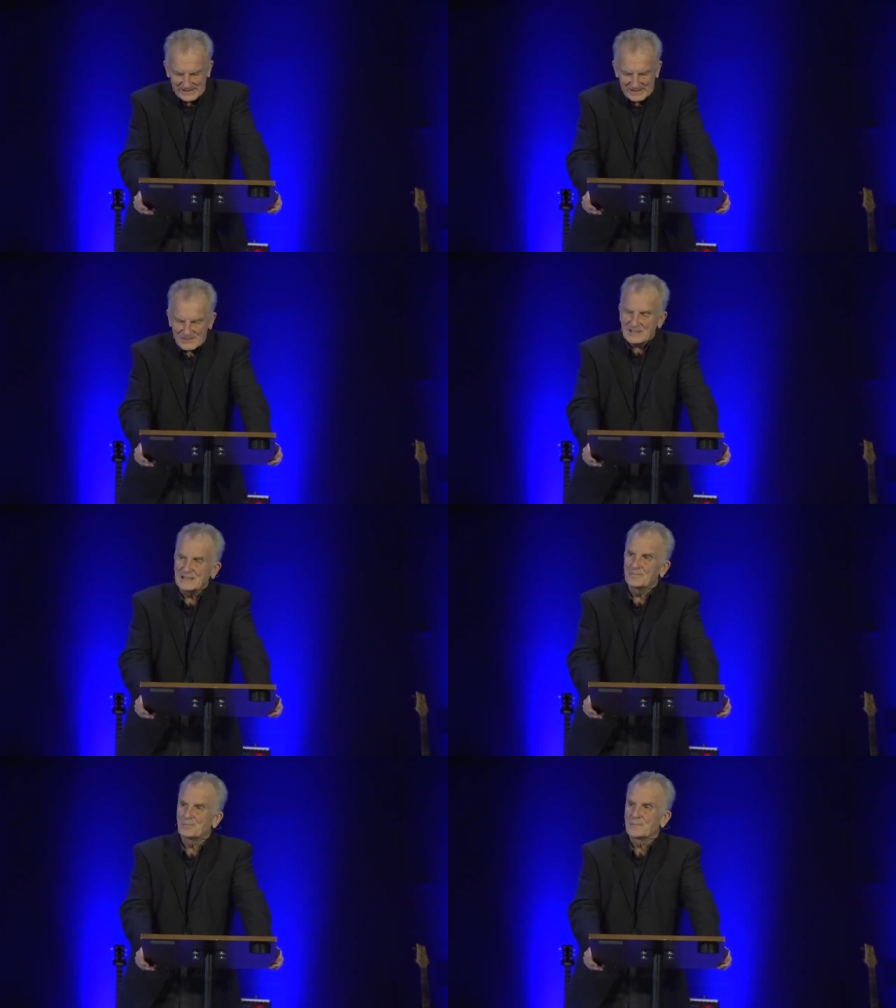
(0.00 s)
You
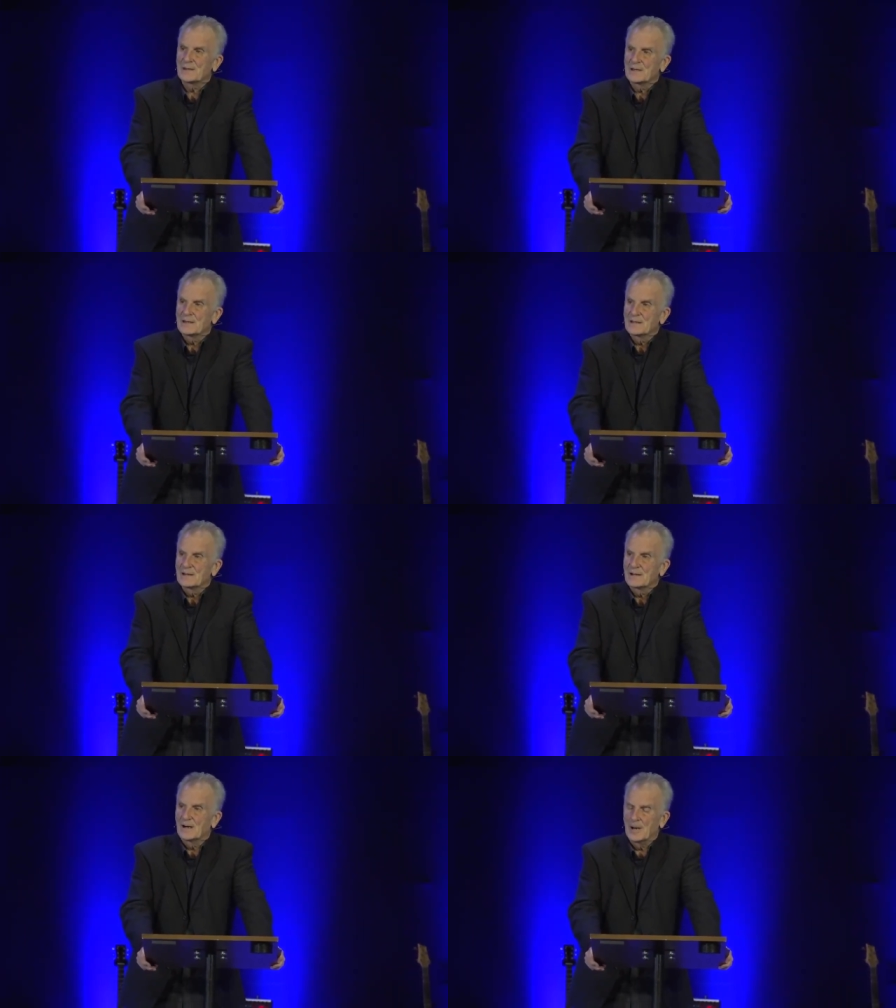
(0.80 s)
see,
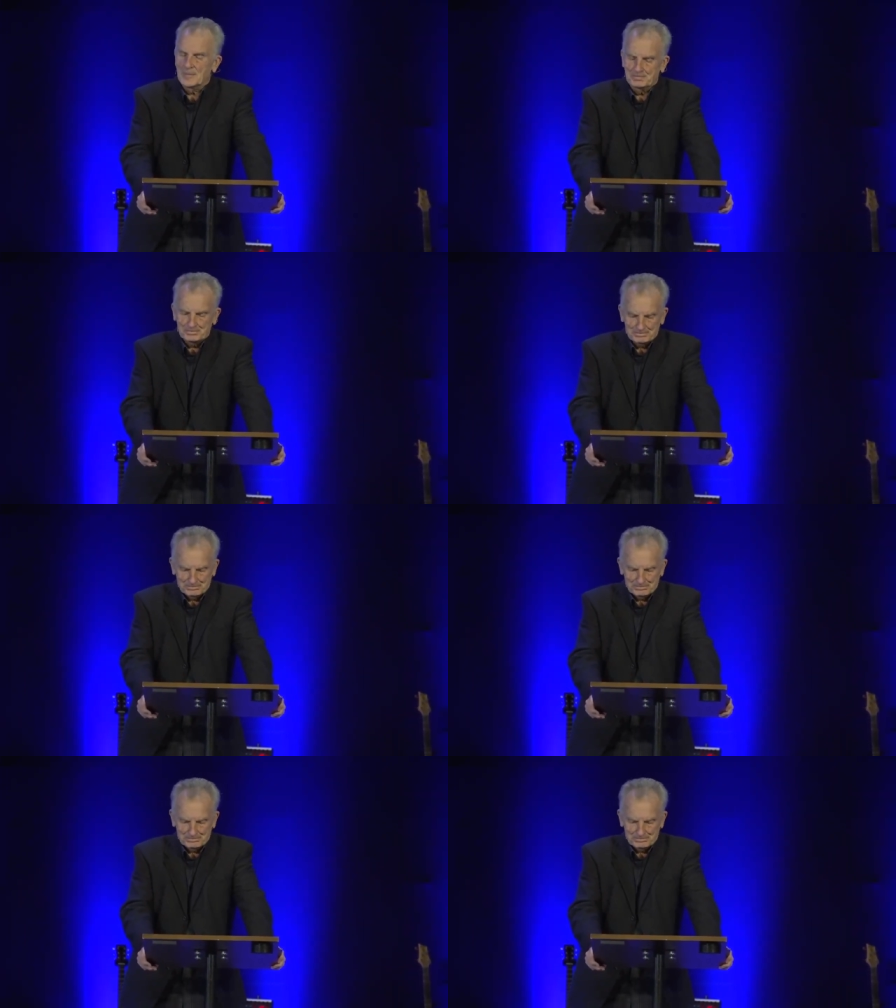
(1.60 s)
um,